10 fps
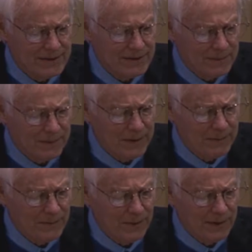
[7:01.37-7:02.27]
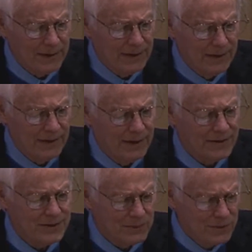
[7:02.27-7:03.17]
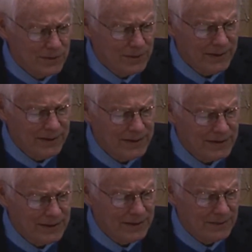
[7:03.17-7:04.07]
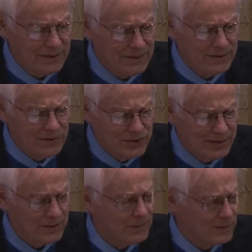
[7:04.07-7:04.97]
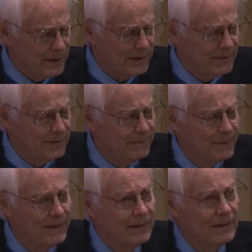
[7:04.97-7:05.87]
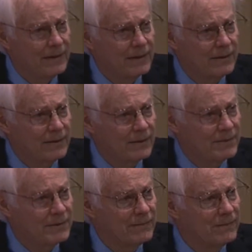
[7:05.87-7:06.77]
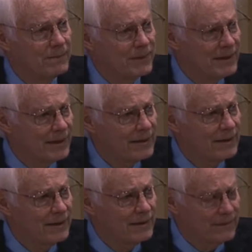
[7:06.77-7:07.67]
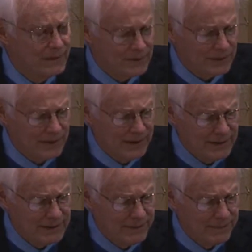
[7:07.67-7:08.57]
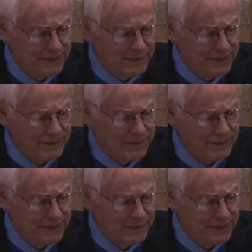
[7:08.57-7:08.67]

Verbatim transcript: Supreme Court has a truly distinguished general record in terms of protecting individual rights.